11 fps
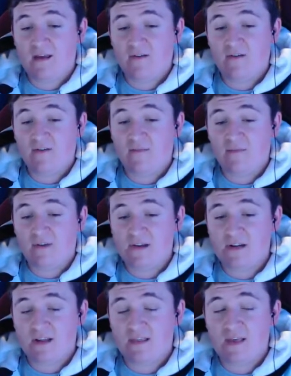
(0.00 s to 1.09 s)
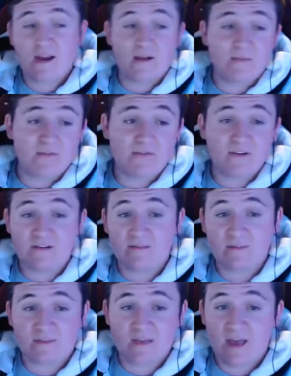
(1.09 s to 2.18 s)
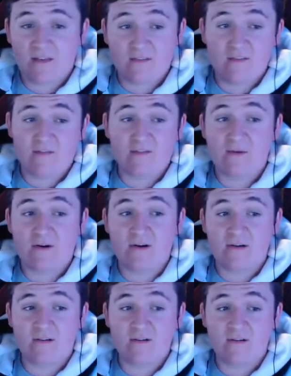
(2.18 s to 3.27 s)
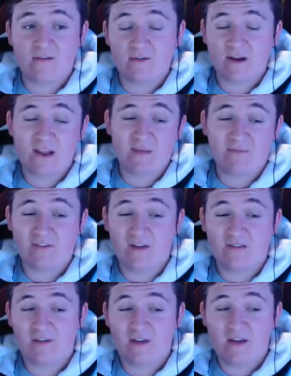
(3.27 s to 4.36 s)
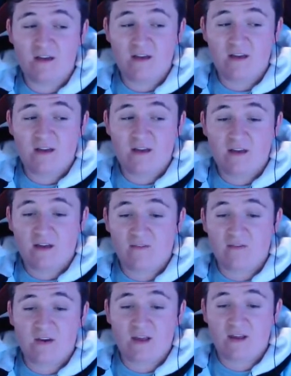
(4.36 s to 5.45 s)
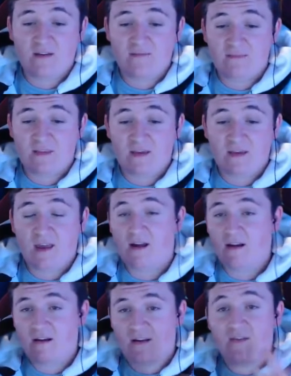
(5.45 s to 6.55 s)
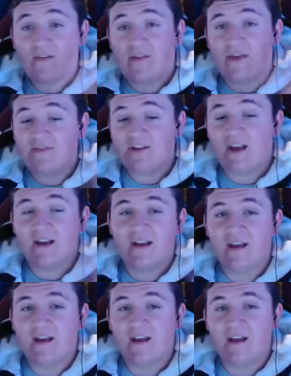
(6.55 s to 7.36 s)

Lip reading: Greatly appreciate that. I'm going to finish up this CAD stuff tomorrow, or CAM stuff. Have a good night. Take care and stay life jacket,